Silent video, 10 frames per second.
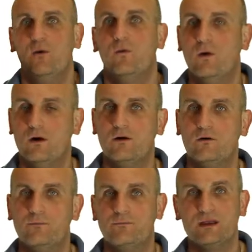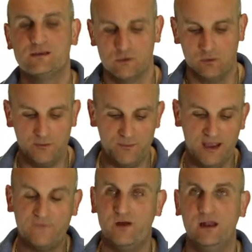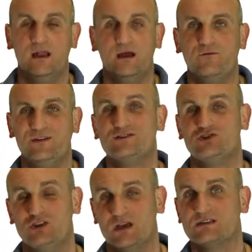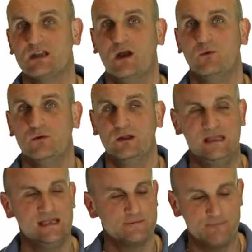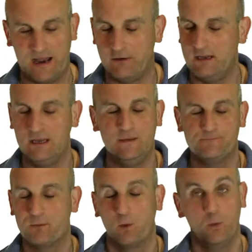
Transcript: Well, because an ordered pair, funnily enough, is just a coordinate. Yes, Barry.